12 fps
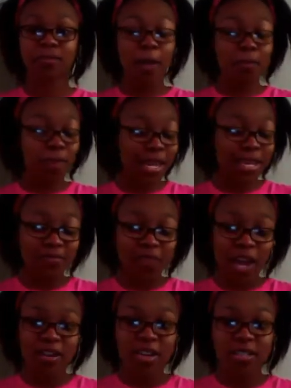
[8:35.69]
I'm being
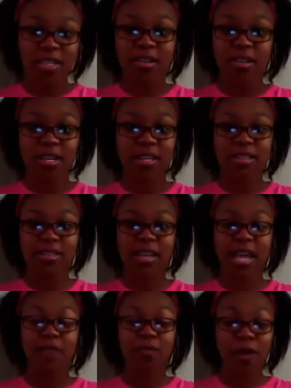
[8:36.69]
very serious.
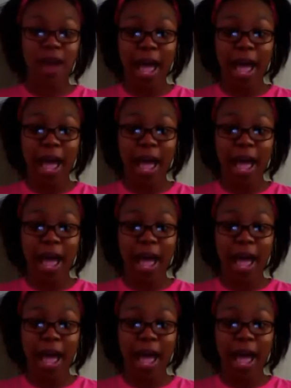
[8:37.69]
If you're